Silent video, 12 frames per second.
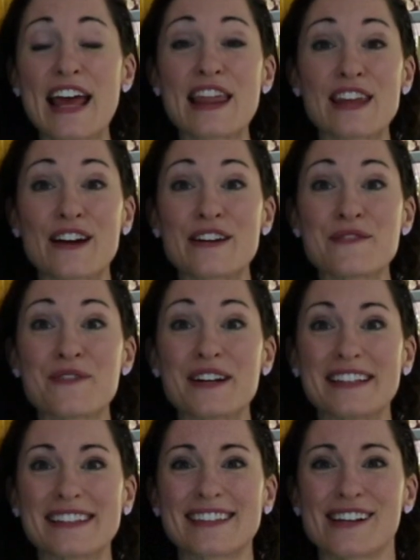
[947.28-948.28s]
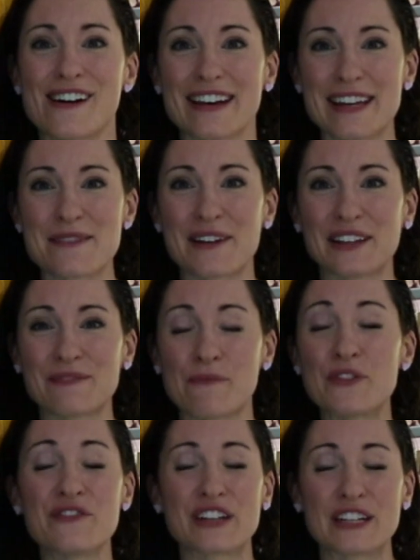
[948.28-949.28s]
there he was talking about
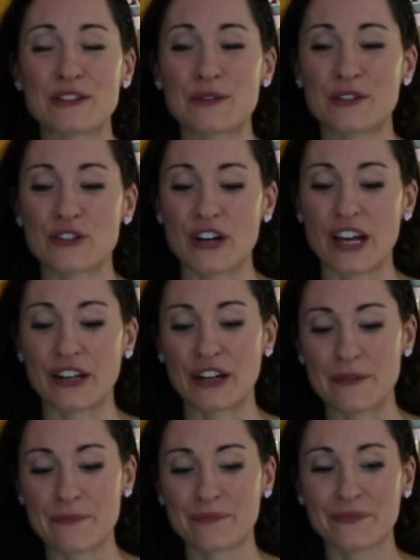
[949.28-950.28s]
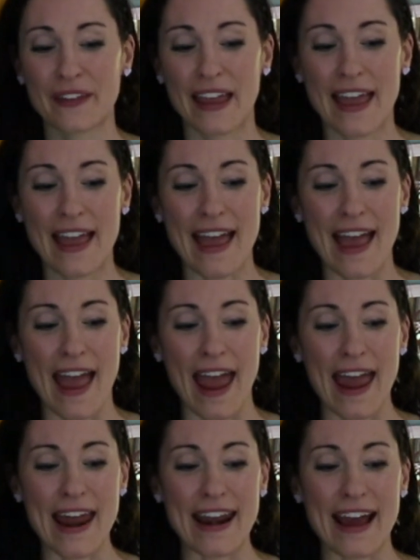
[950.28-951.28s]
moving into a trailer.
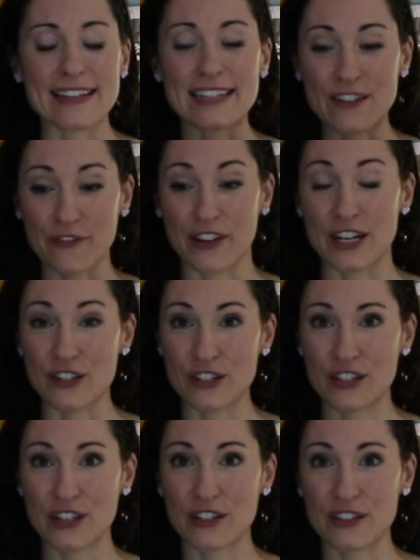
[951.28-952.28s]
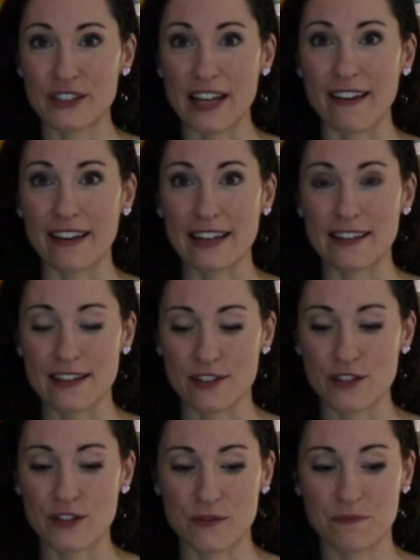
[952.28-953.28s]
And as he finished telling
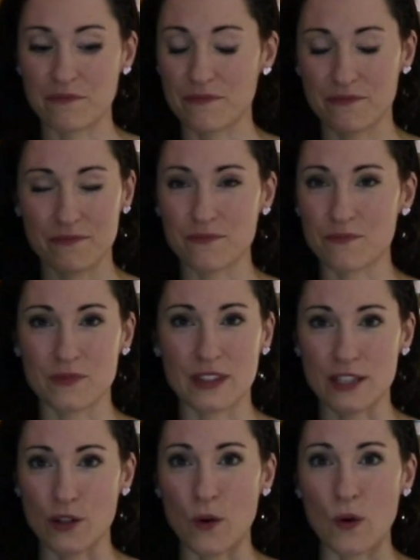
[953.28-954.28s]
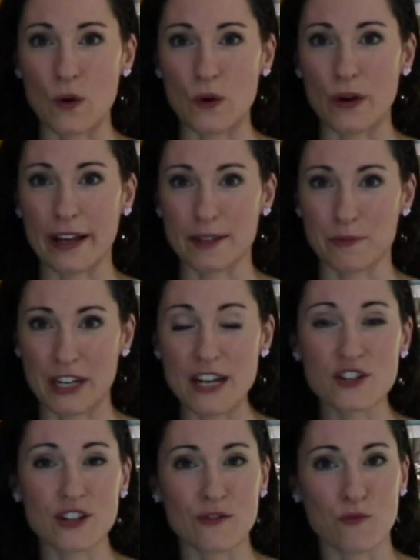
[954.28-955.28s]
this whole
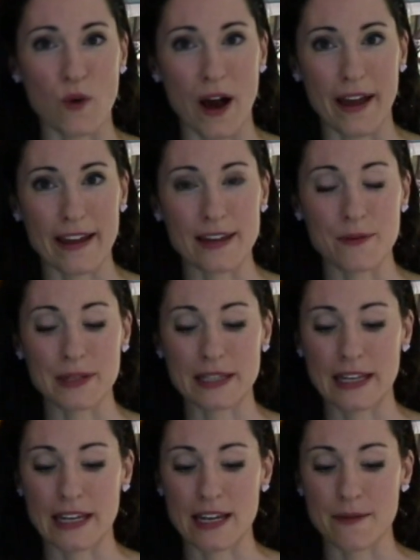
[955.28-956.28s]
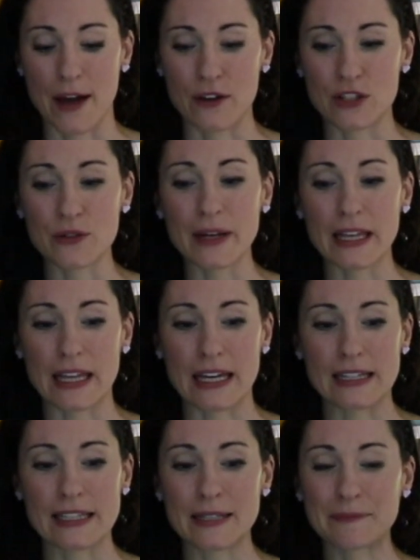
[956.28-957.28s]
explanation of why he was thinking about doing
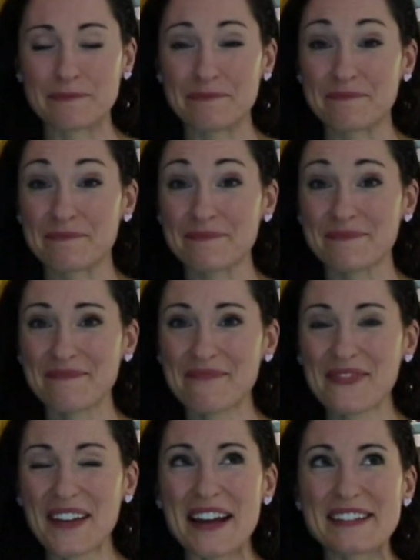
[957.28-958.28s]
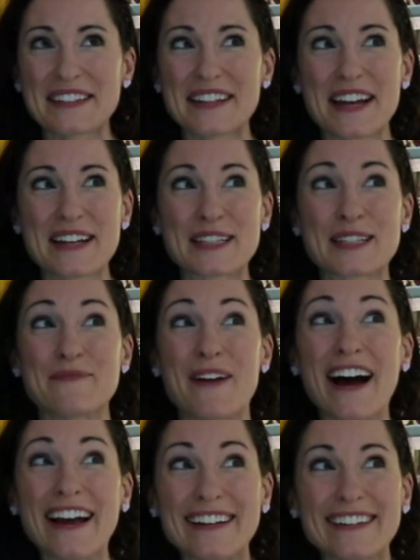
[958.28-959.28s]
this, I just kind of
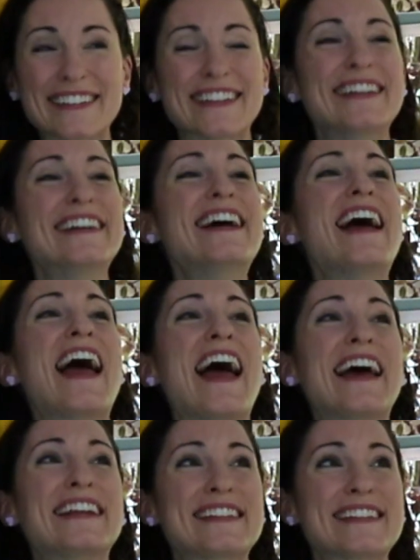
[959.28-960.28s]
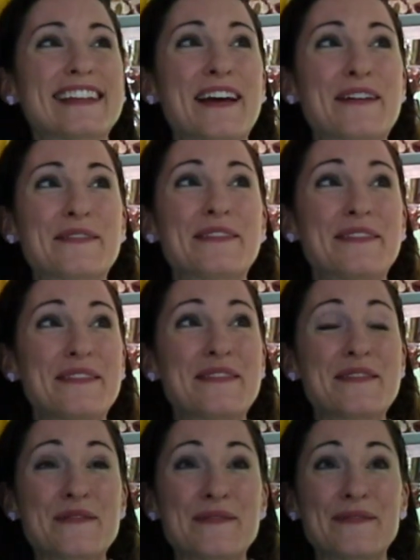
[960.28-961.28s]
smiled and said,
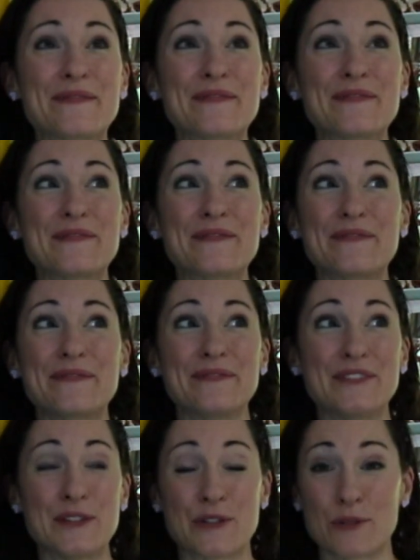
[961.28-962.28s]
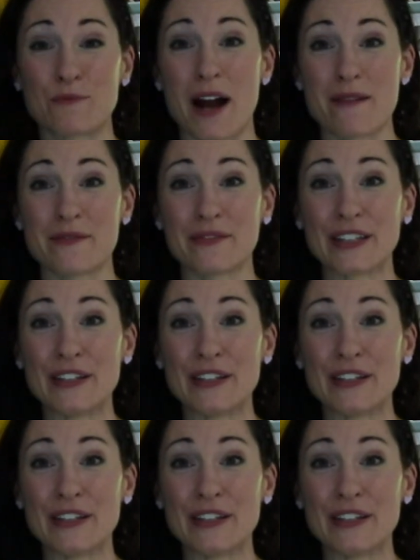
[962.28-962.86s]
you should probably